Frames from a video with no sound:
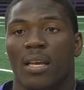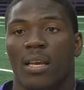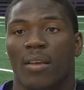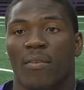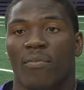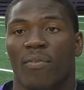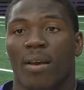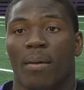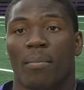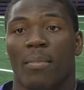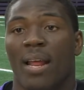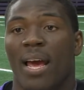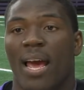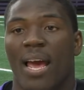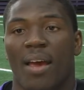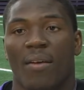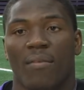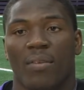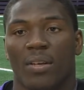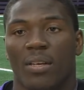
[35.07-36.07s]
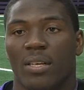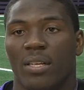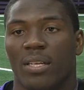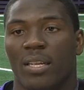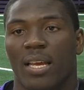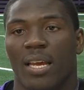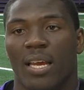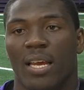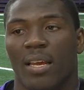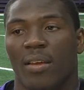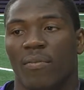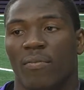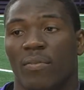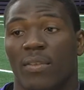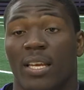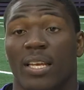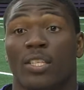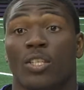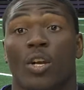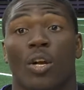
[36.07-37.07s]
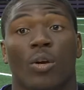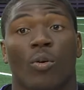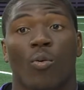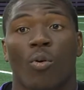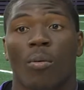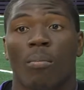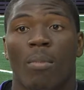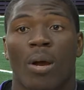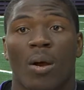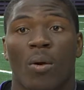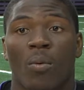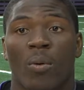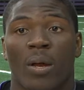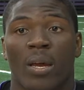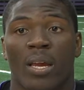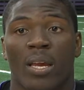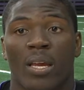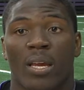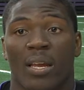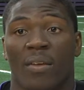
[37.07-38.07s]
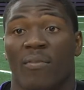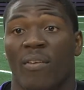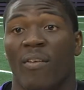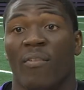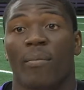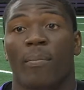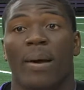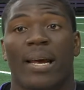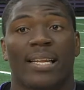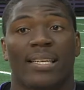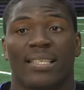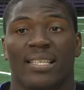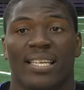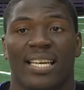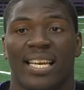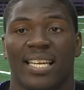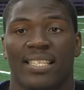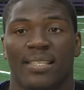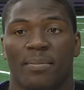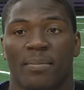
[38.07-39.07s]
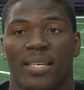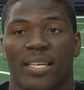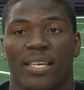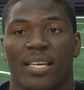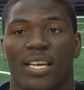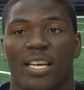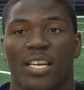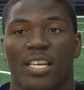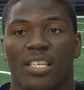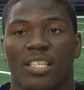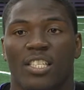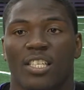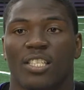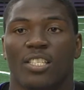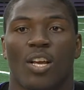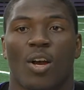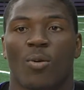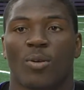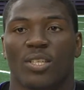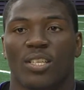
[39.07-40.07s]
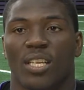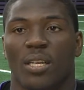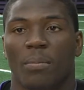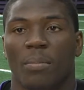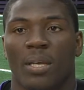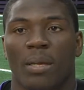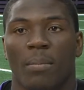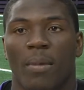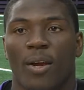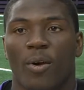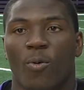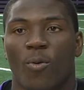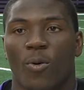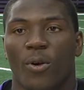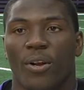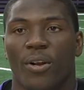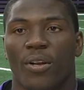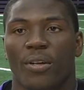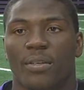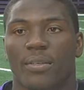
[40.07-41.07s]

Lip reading: if I'm not having a good day, if things aren't going my way, if everybody's against me, she's always gonna be in my corner.